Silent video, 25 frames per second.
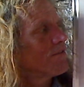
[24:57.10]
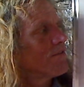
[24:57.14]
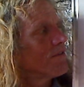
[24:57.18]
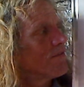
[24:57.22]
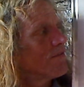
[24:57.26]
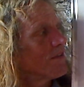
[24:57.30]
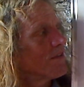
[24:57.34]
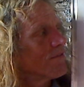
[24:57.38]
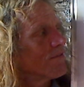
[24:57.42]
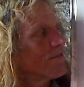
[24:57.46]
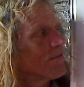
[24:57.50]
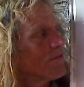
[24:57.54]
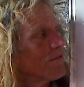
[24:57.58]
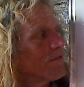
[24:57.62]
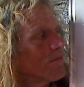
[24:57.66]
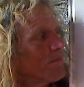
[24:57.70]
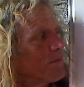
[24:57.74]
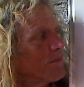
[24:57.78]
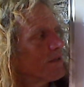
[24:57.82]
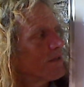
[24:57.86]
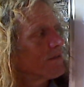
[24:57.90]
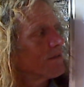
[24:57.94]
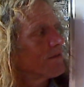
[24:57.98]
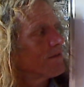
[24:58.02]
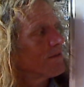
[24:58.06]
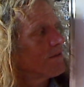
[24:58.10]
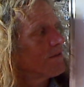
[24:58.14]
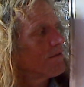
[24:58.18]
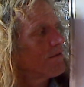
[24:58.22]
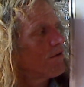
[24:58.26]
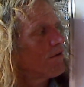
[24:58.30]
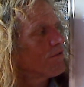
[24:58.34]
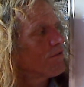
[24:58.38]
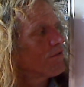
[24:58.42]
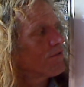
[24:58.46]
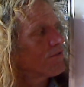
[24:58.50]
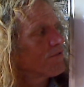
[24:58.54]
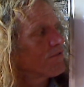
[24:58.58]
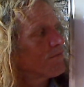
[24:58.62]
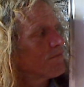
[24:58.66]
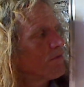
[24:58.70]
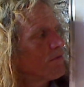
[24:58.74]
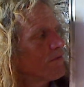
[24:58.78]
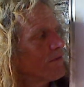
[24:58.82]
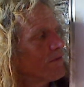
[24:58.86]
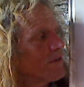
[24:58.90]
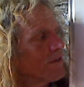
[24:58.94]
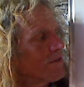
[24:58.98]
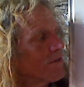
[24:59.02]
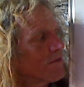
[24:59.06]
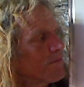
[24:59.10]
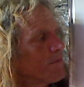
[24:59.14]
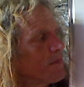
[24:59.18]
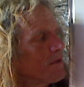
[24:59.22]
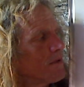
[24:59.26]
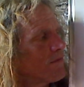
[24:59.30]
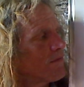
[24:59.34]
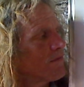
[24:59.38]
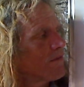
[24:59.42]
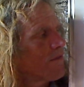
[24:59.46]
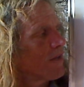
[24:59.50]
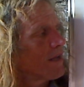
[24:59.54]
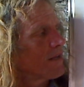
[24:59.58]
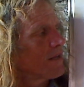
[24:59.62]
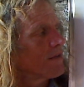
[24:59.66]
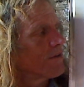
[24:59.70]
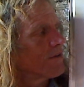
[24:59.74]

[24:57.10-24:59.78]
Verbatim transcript: of these little bits, and they're all just moving the speed of light in a